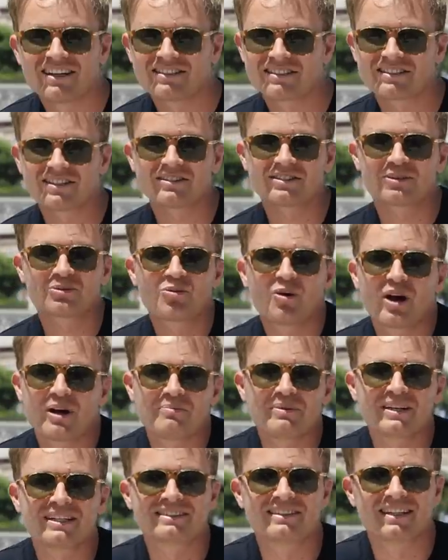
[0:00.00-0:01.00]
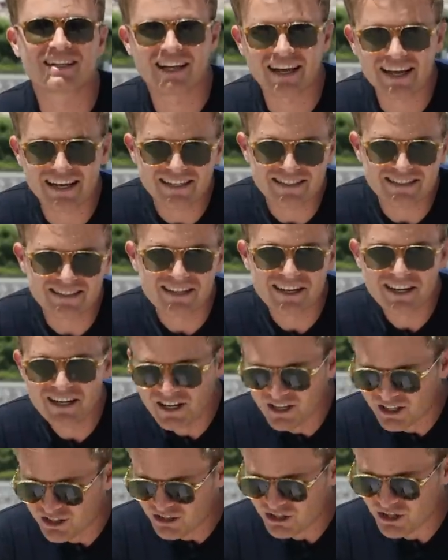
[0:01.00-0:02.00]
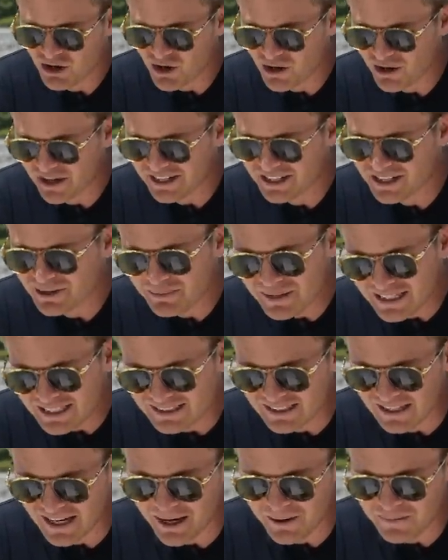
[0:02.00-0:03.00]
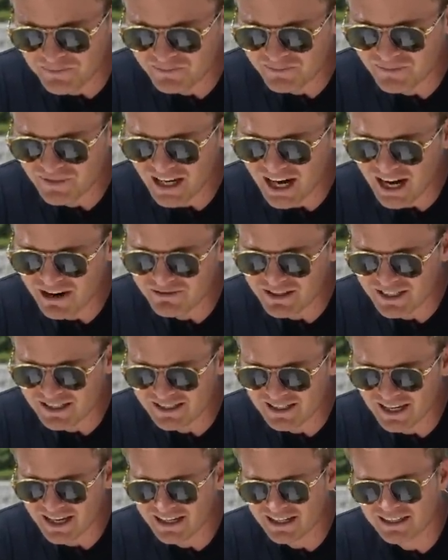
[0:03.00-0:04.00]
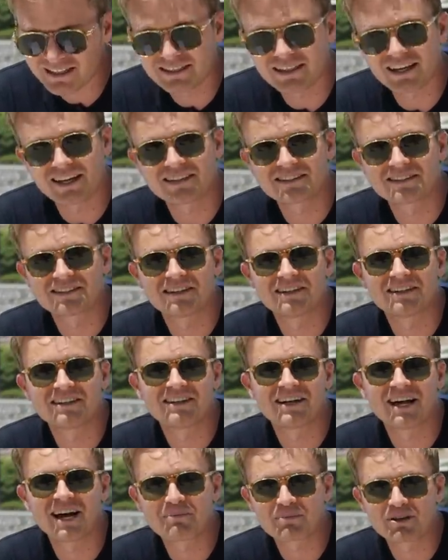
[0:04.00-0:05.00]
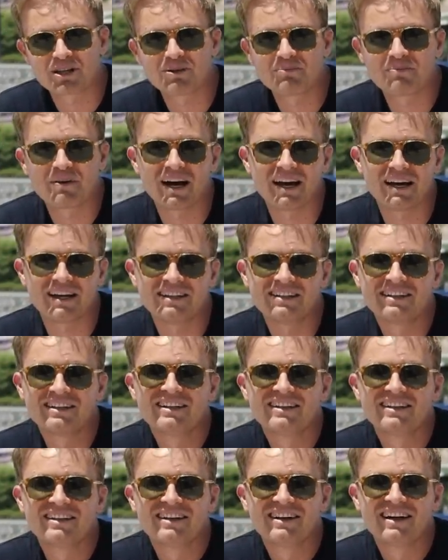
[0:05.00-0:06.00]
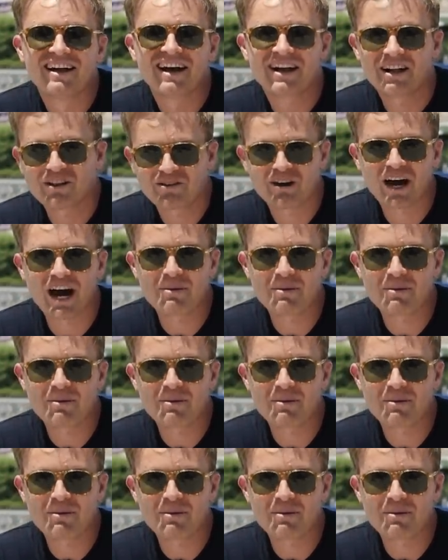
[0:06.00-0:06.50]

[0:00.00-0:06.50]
there's still some quite big delays. So in the meantime, I've decided that I'm gonna buy another